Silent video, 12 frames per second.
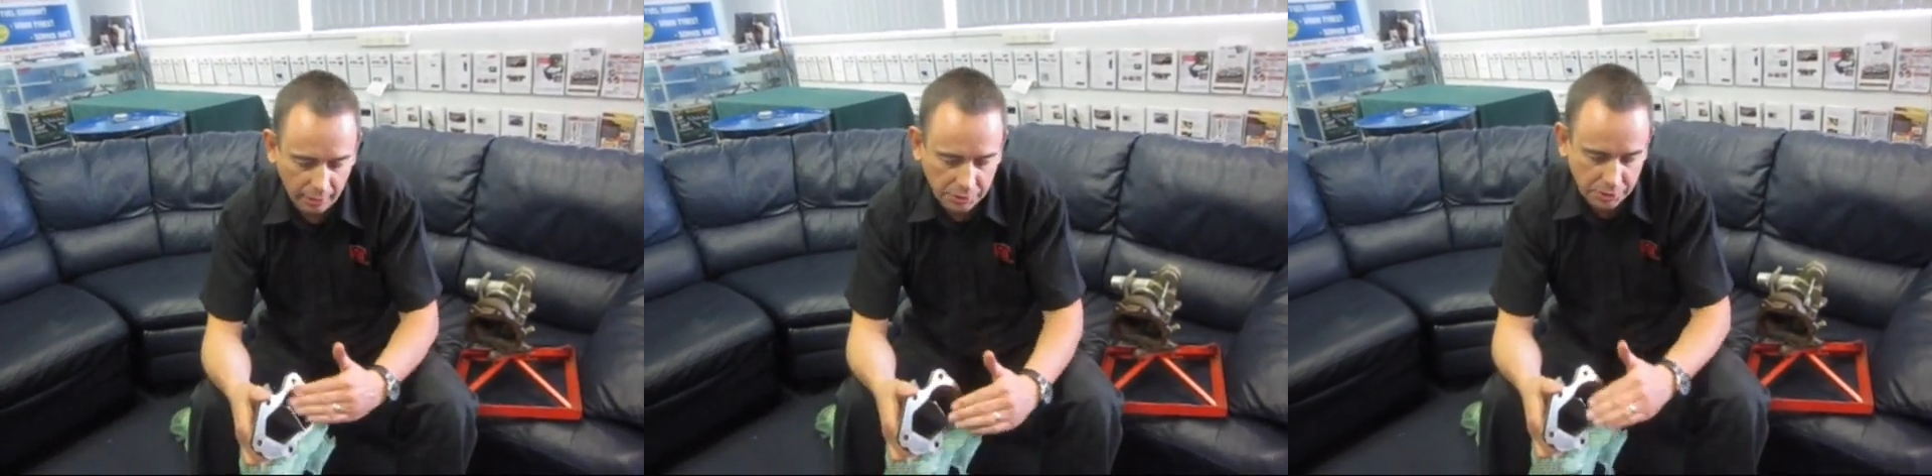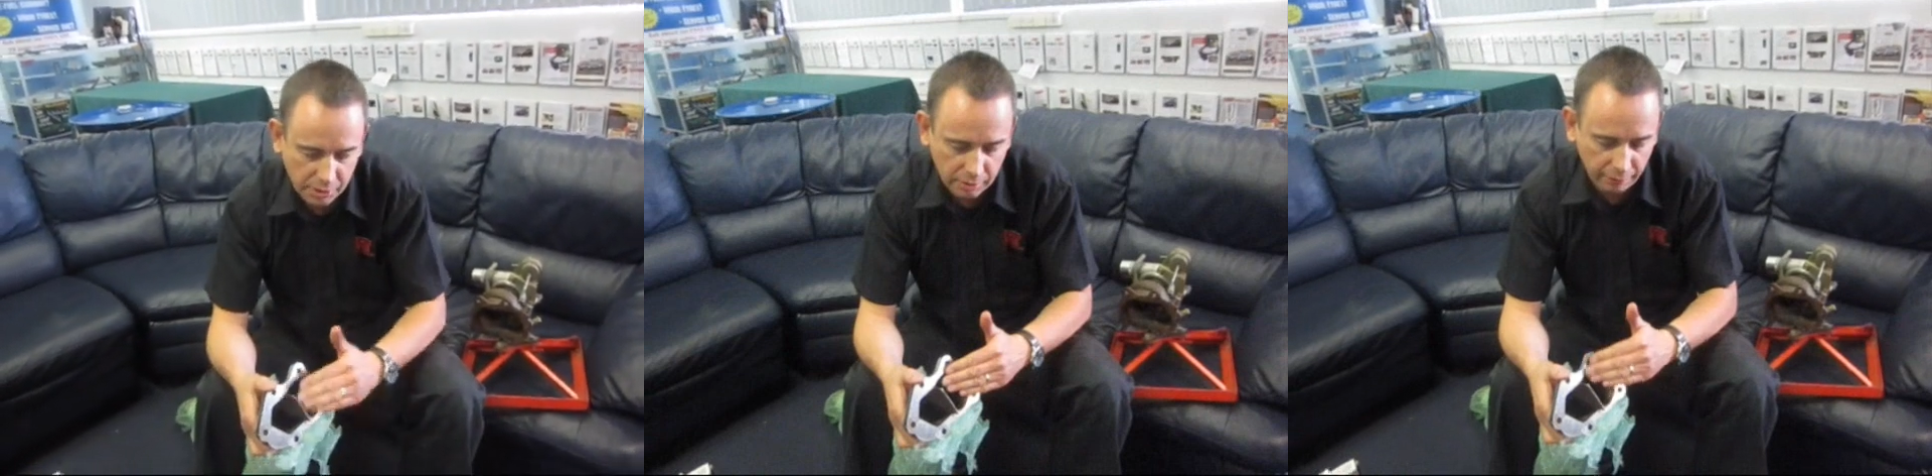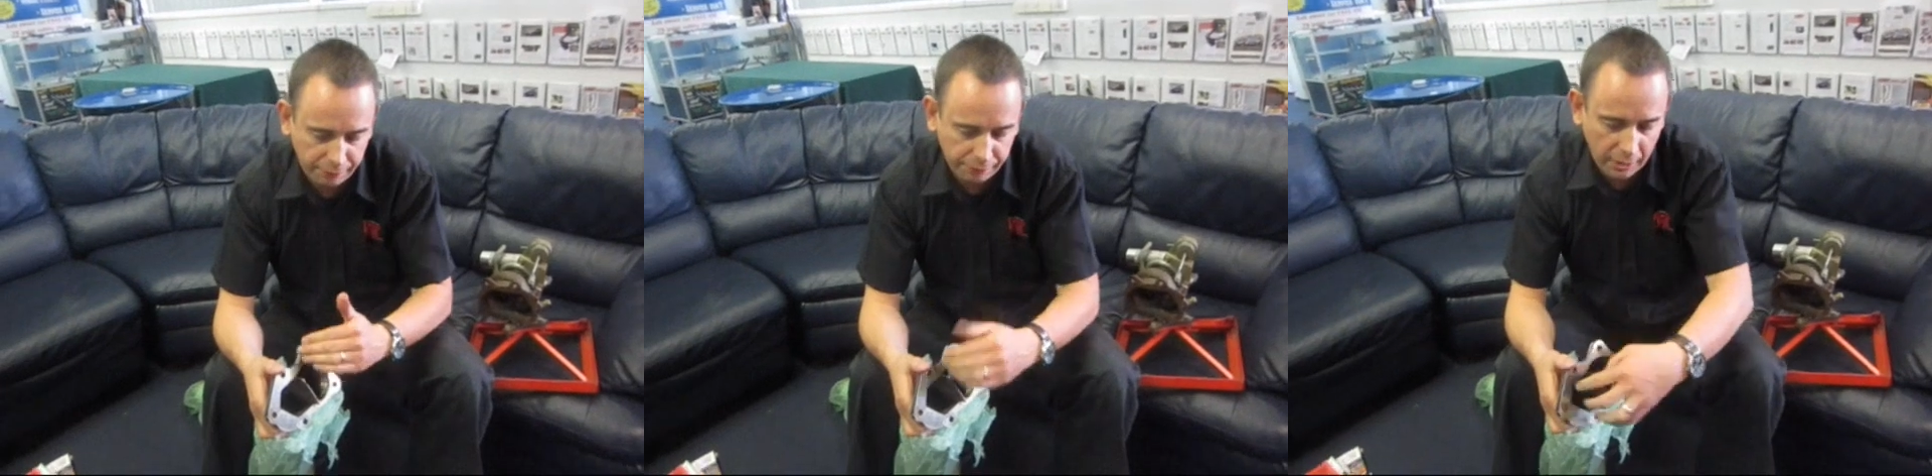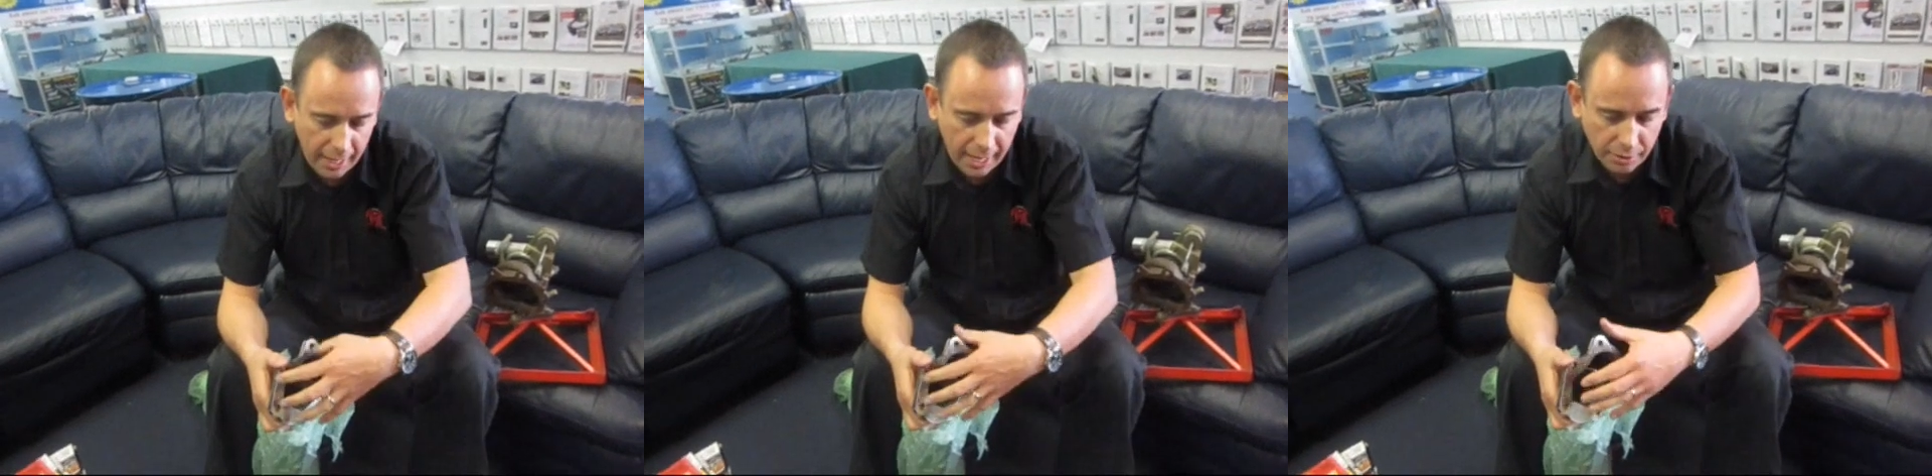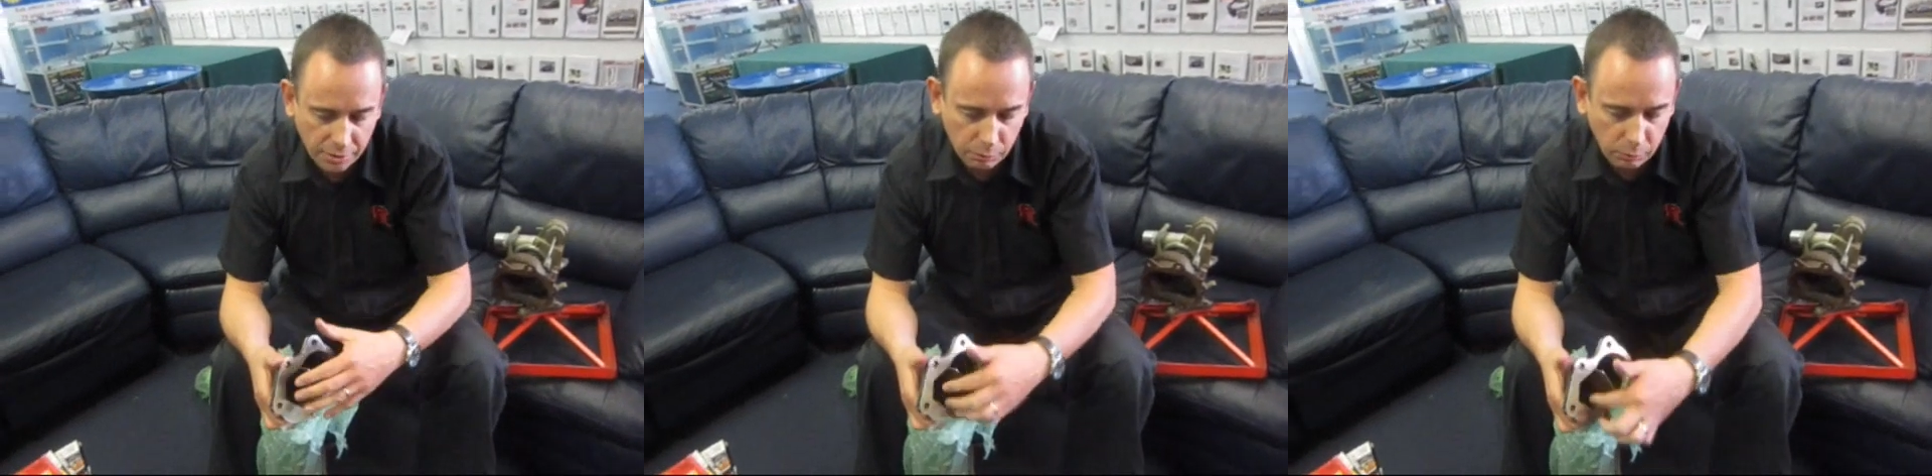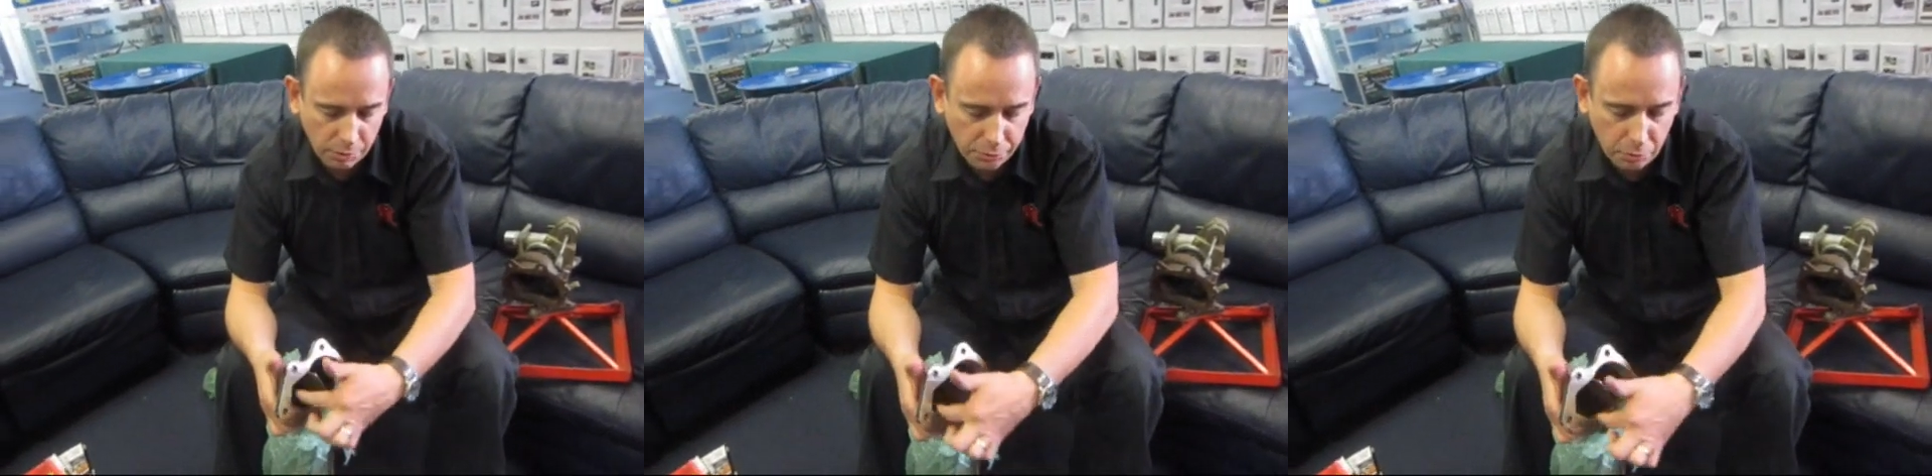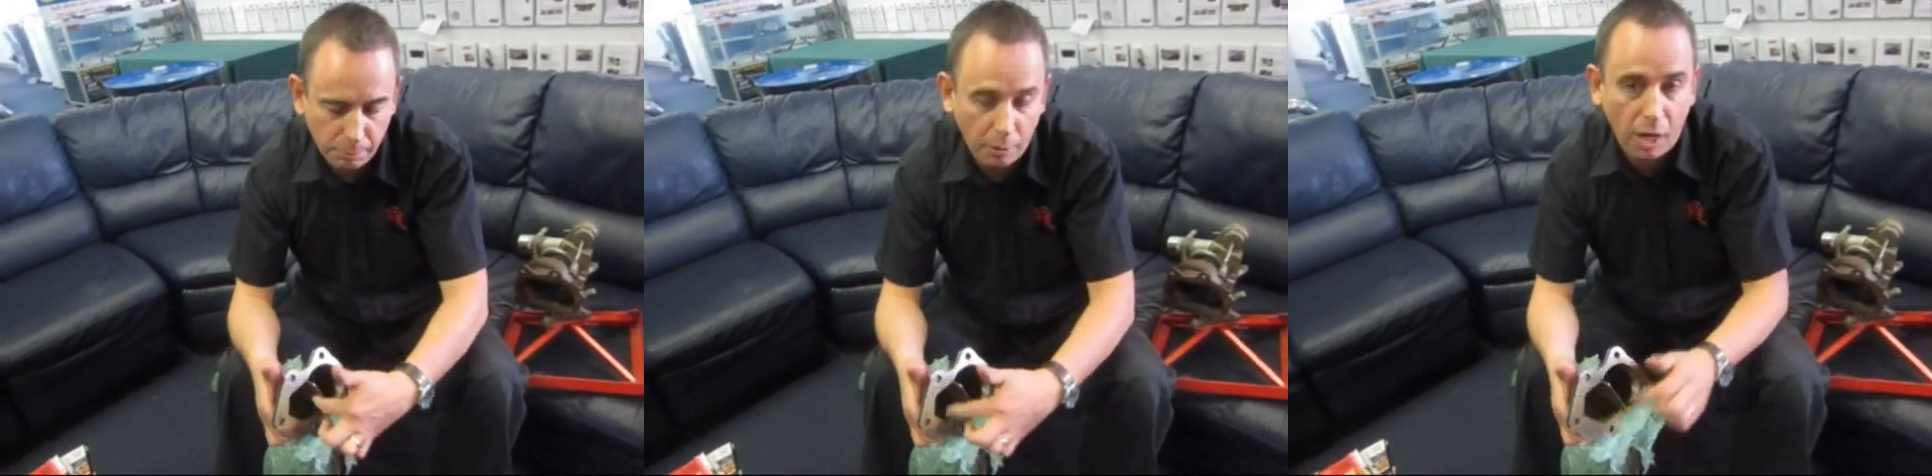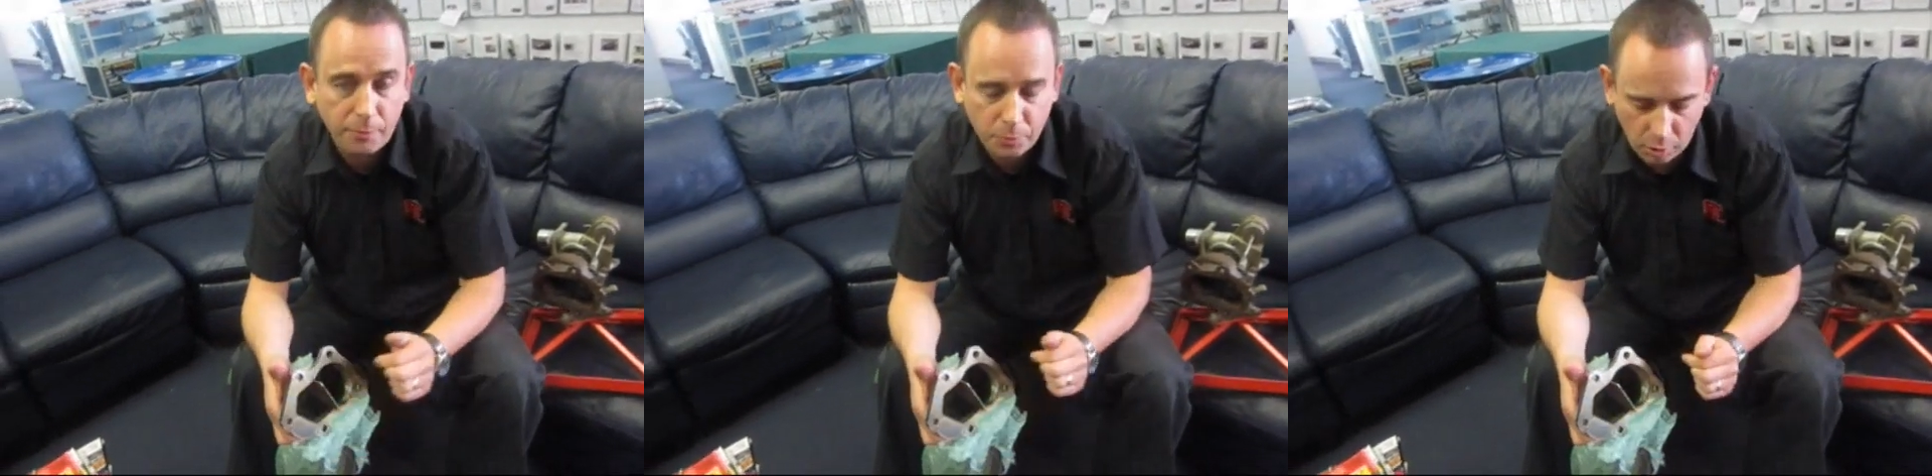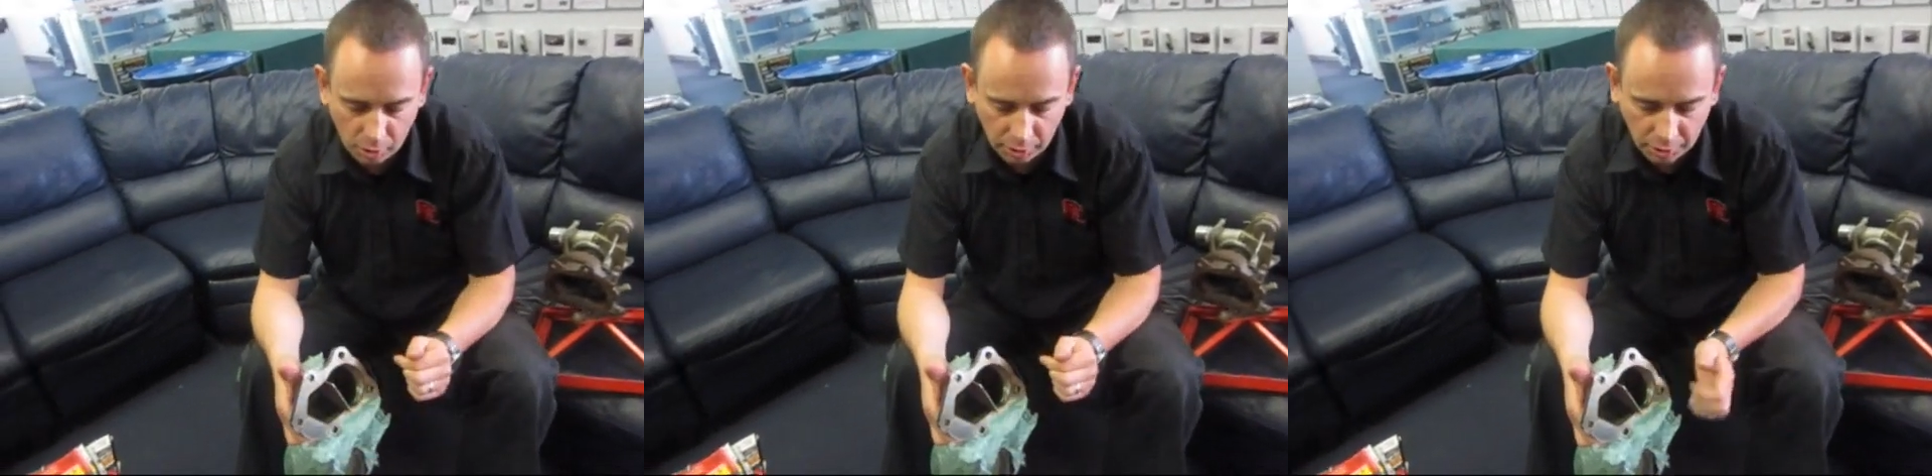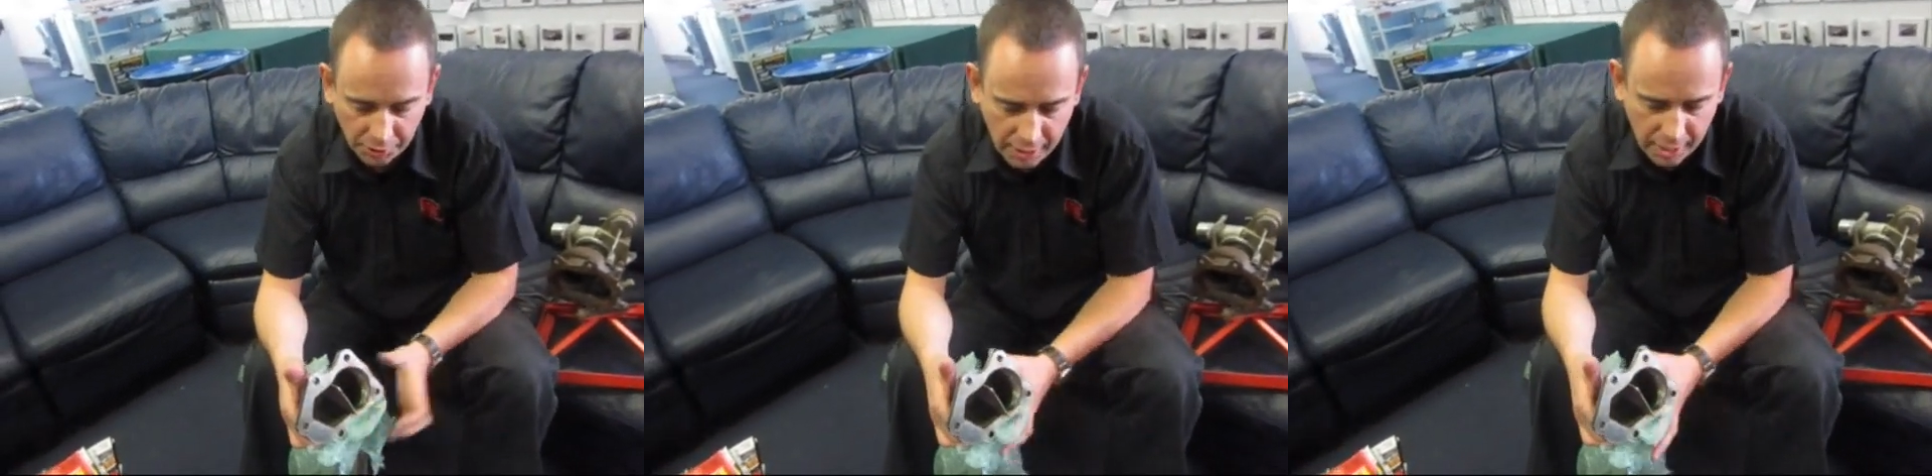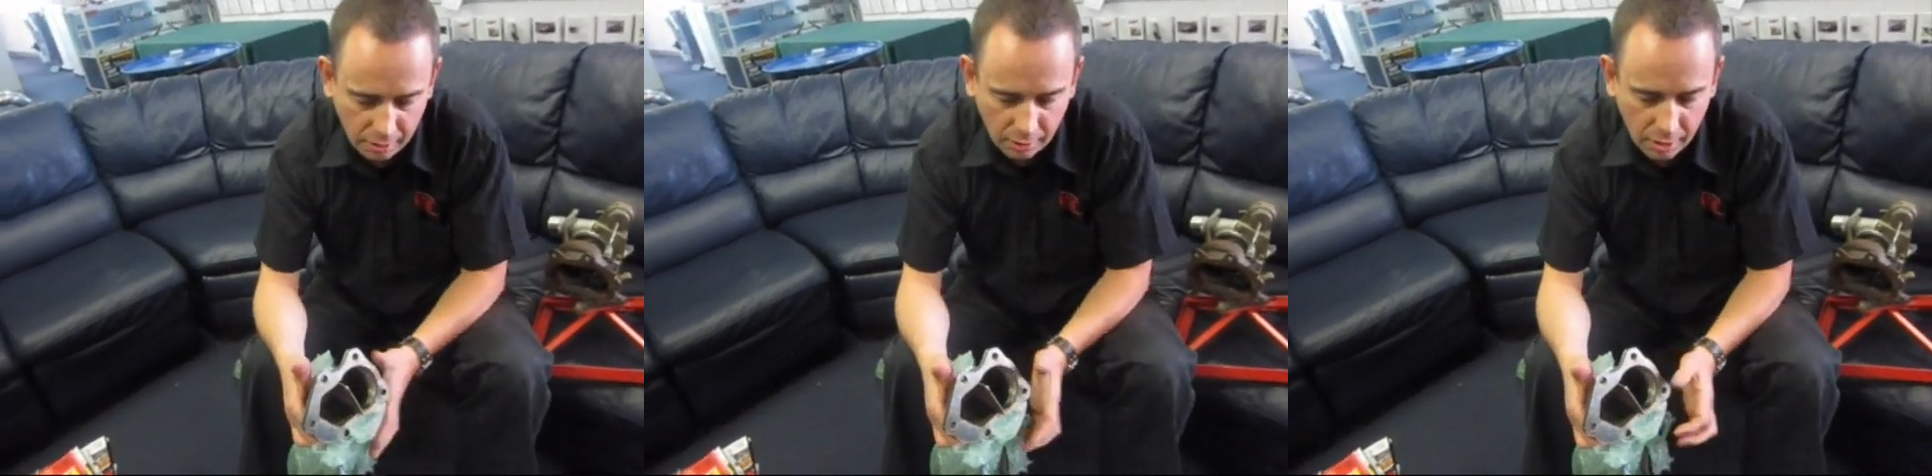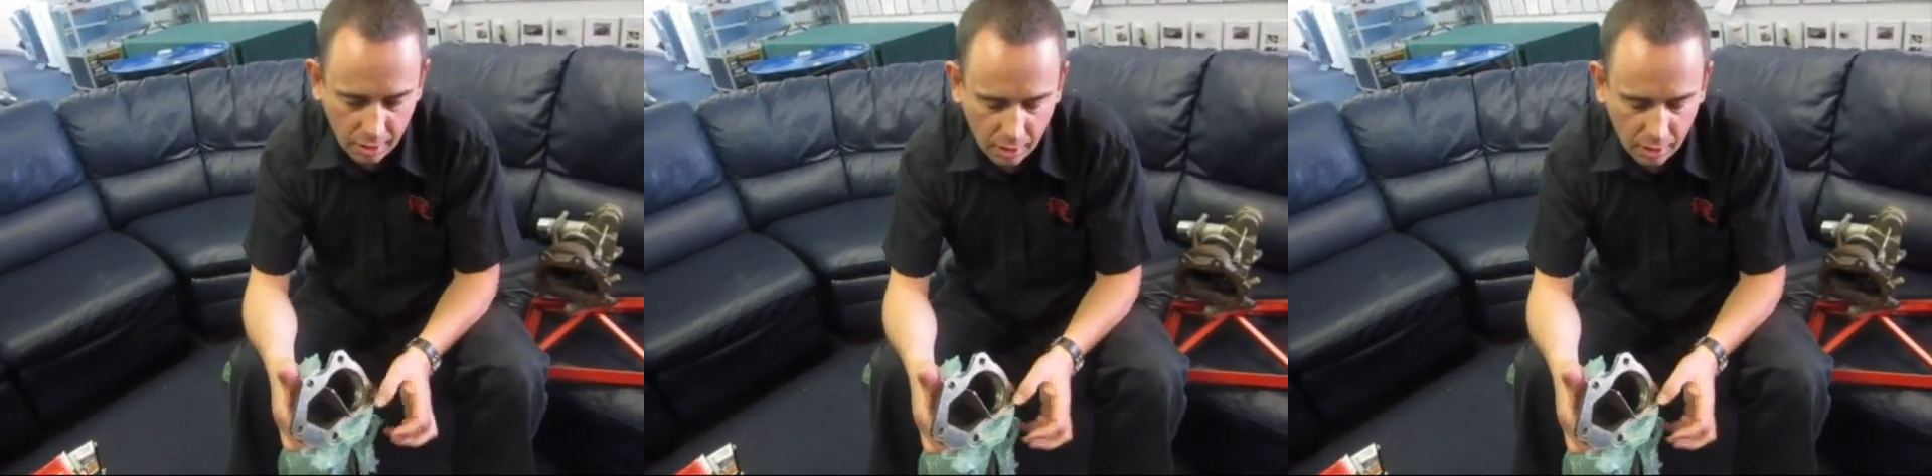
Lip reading: It's just a flange with two pipes welded on the end,